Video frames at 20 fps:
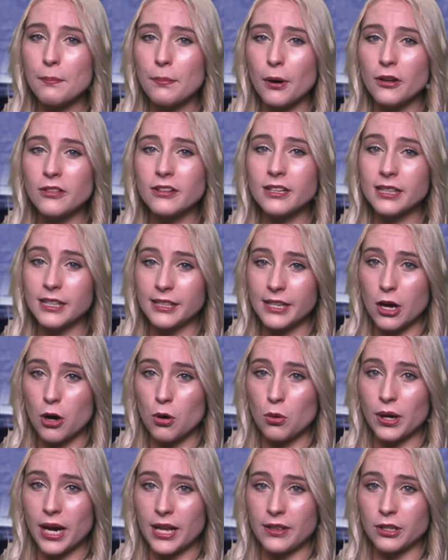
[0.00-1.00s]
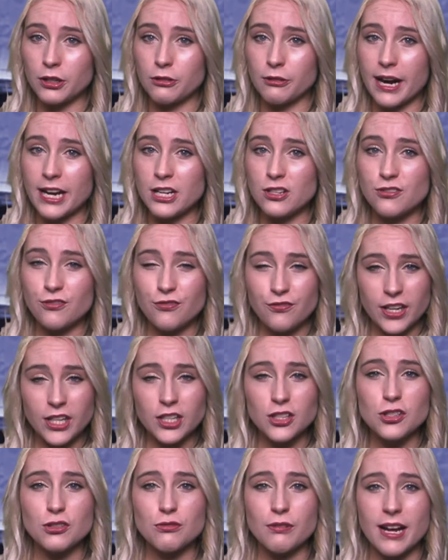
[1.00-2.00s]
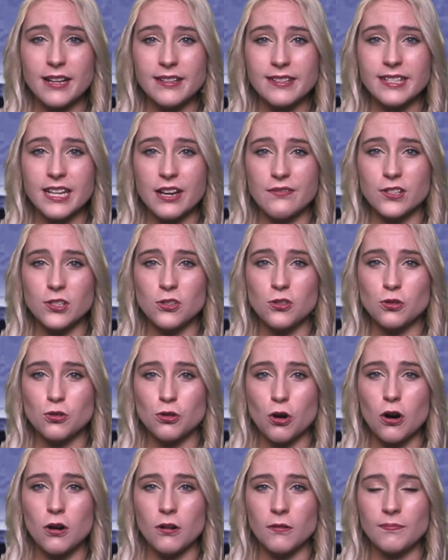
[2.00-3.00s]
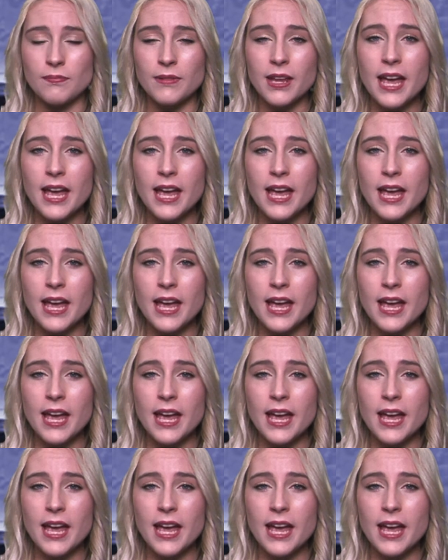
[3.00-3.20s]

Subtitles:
both Glenelg and the Grange finished round 7 strong